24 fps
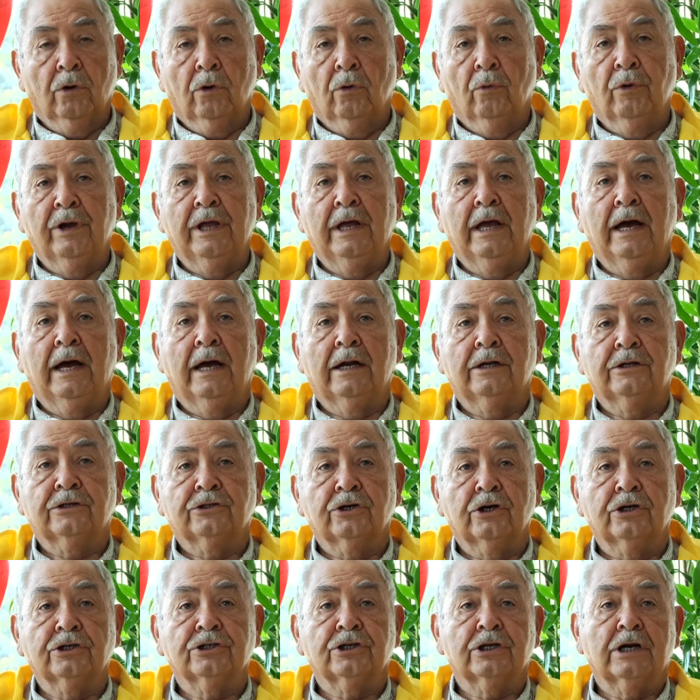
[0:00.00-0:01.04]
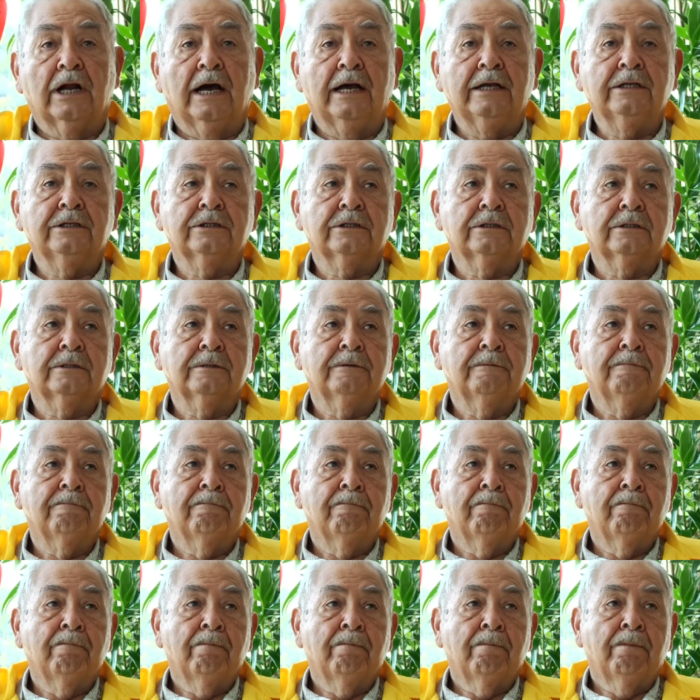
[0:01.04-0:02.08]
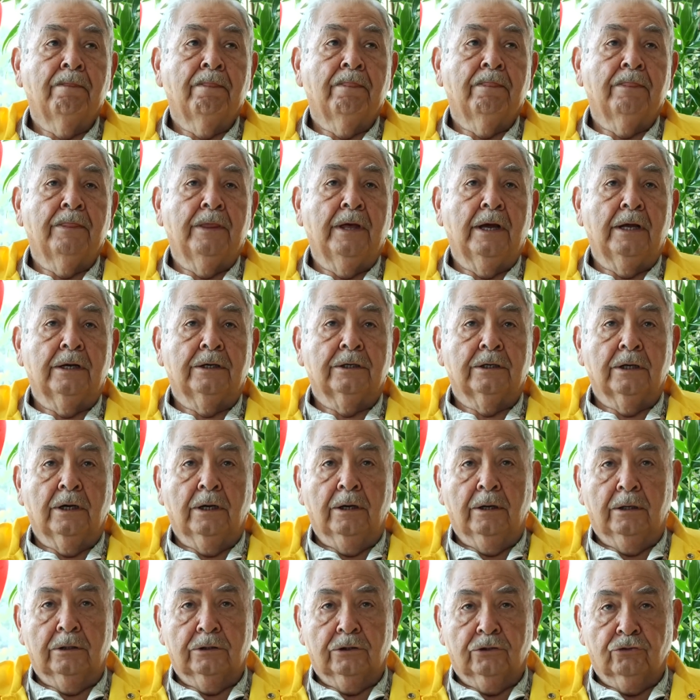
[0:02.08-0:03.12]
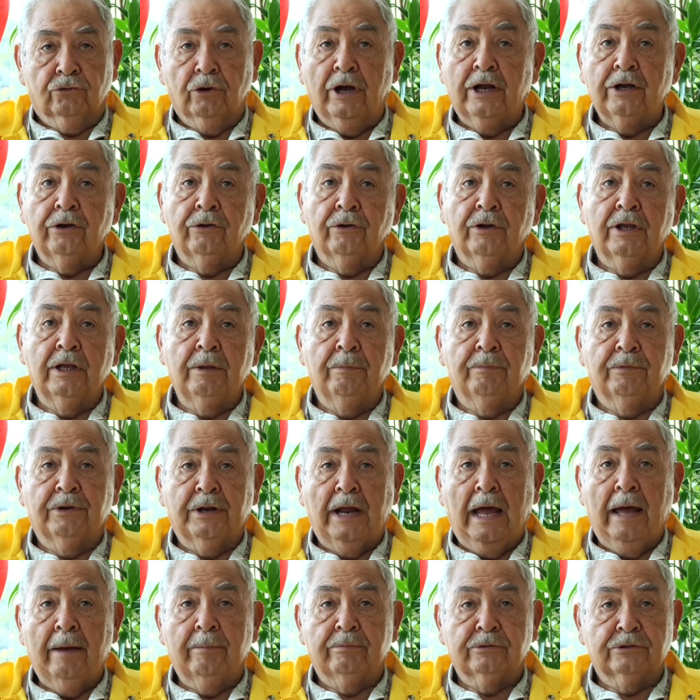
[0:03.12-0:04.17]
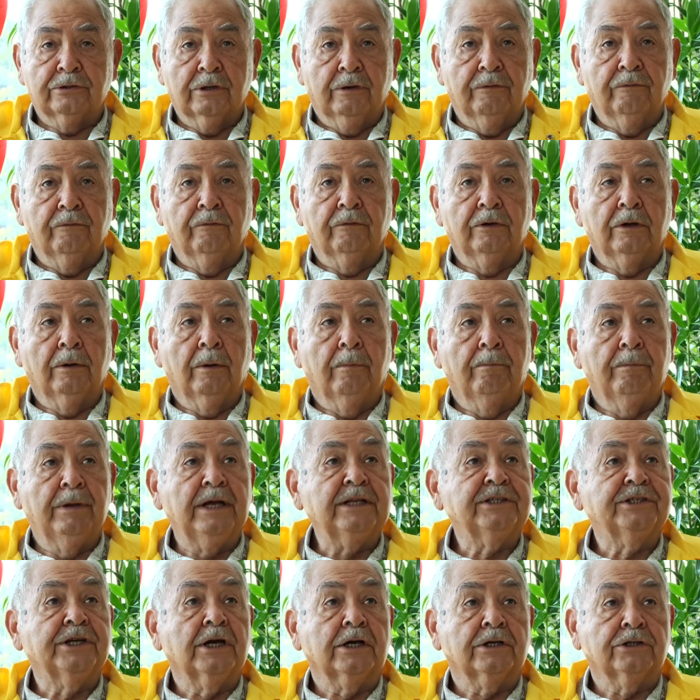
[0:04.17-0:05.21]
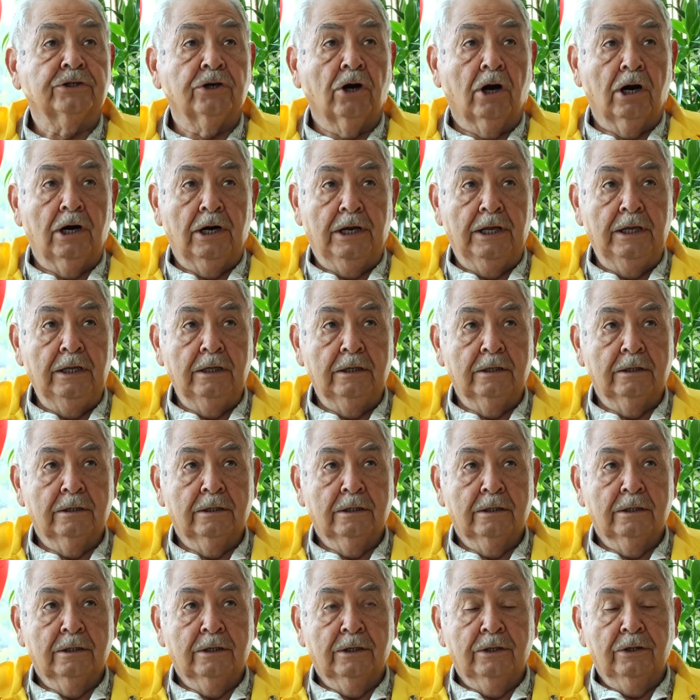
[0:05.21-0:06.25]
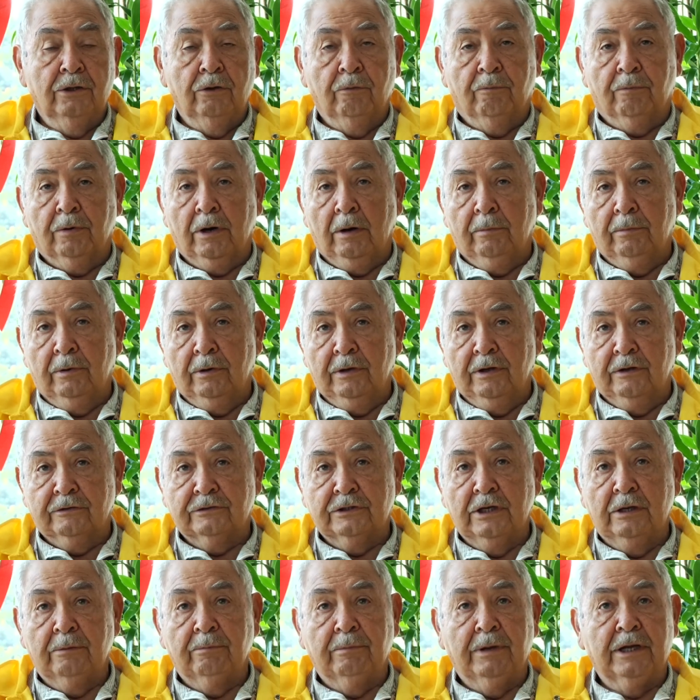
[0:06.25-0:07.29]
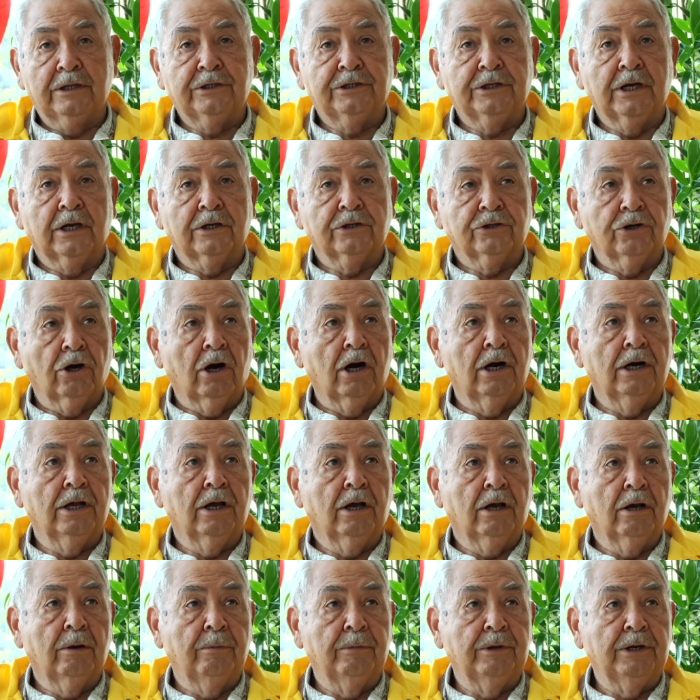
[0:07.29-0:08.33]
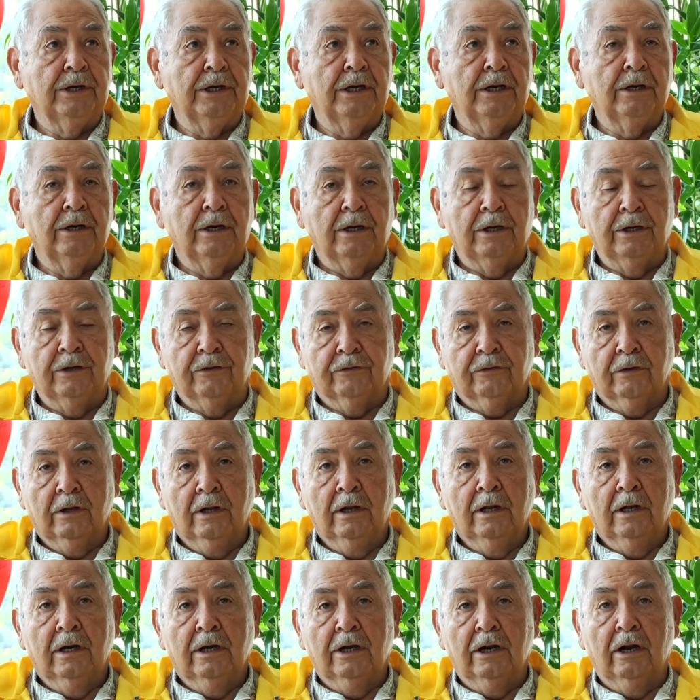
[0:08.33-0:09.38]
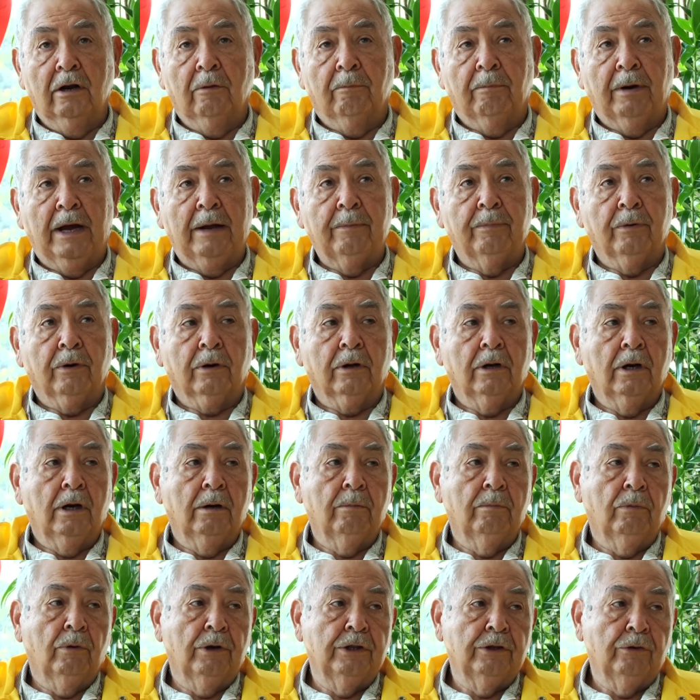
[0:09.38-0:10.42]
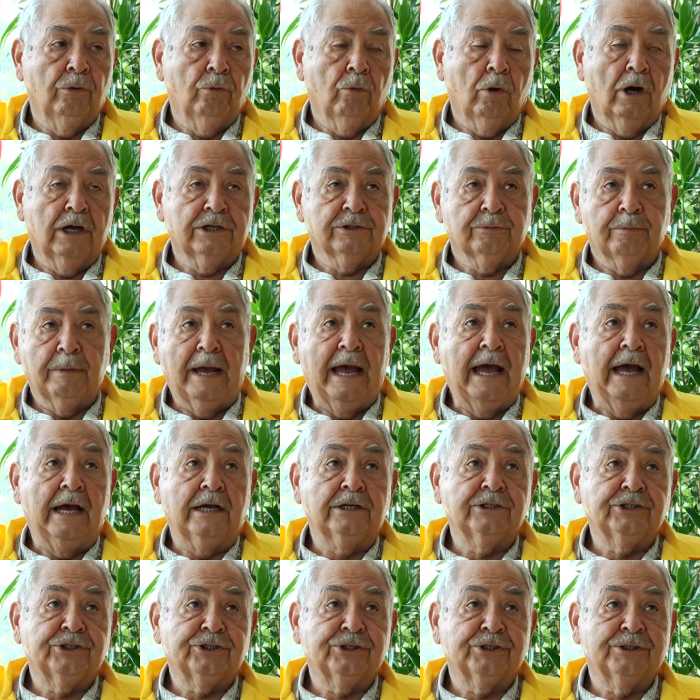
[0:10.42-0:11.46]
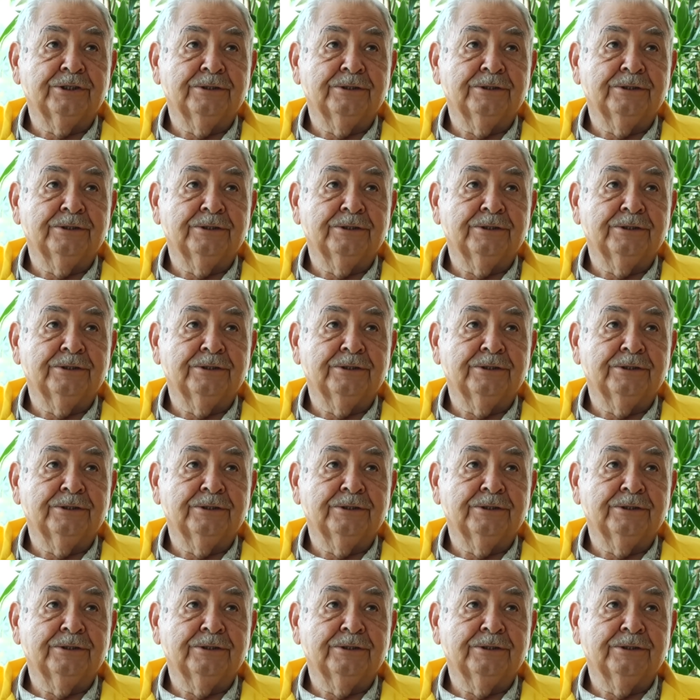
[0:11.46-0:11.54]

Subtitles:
We had searchlights that tried to keep tabs of Bed Check Charlie. You probably have seen Bed Check Charlie coming in his little Piper Cub when you watch MASH.